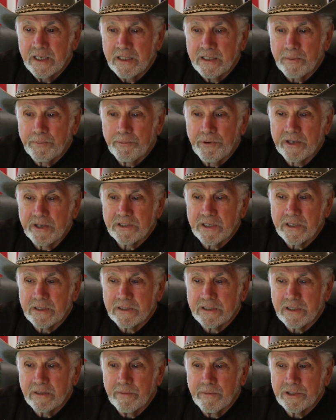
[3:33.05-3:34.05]
The
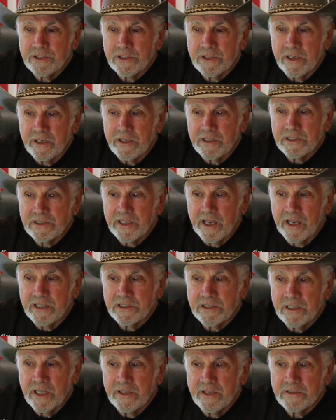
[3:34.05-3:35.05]
President's Commission on the
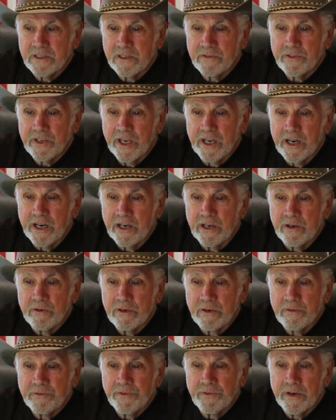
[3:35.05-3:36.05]
Assassination of Kennedy,
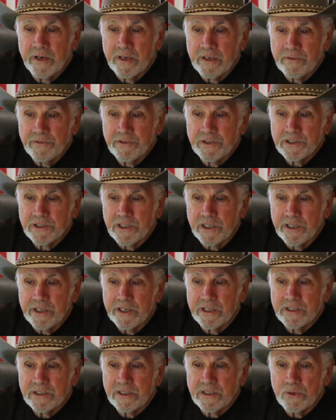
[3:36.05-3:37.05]
known unofficially
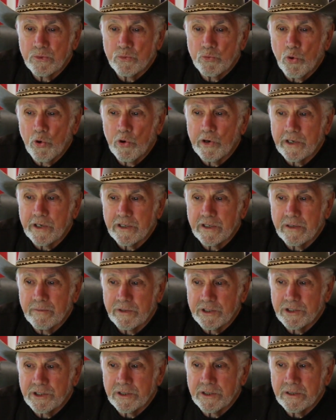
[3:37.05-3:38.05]
as the Warren
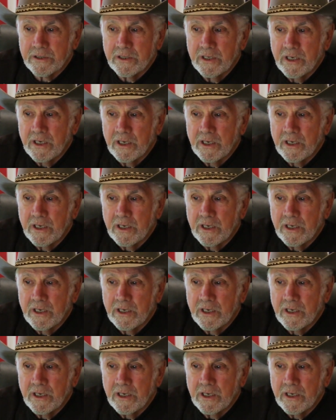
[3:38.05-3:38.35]
Commission,